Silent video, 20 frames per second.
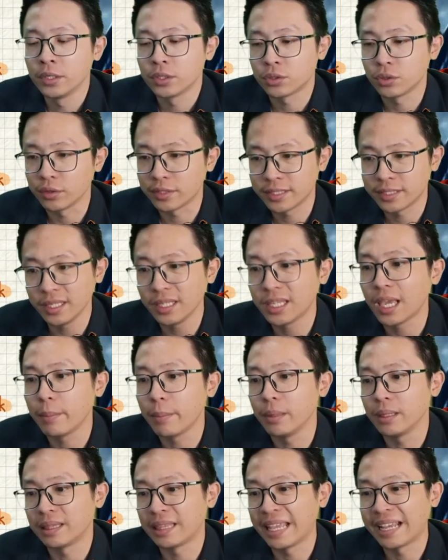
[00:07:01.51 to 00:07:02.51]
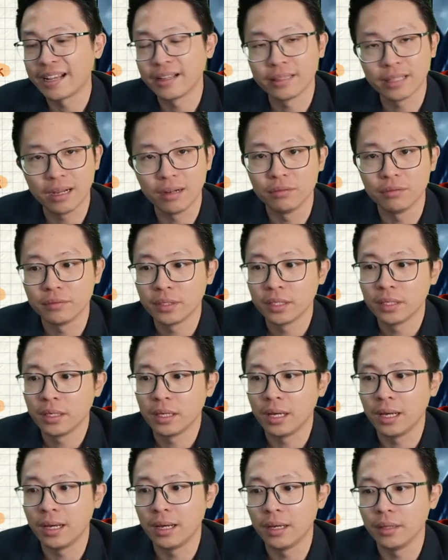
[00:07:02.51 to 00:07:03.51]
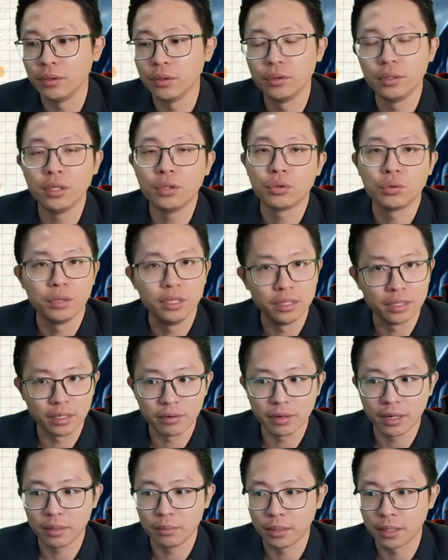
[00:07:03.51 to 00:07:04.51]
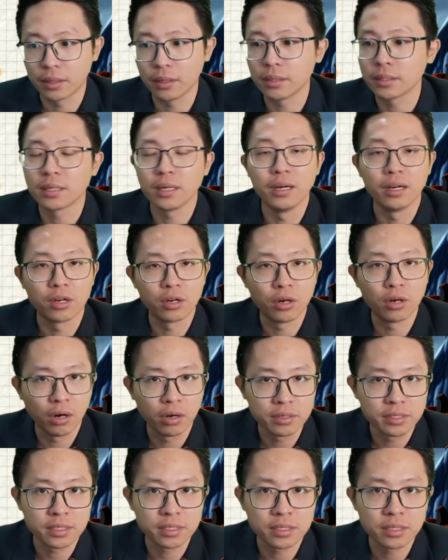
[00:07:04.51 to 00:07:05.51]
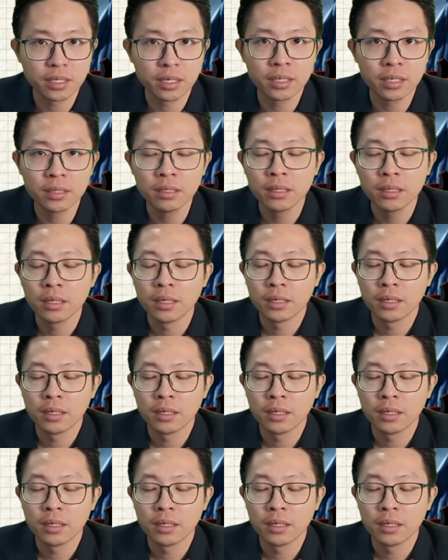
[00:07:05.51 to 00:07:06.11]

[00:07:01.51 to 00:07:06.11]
So C can be taken out. No need to integrate because a constant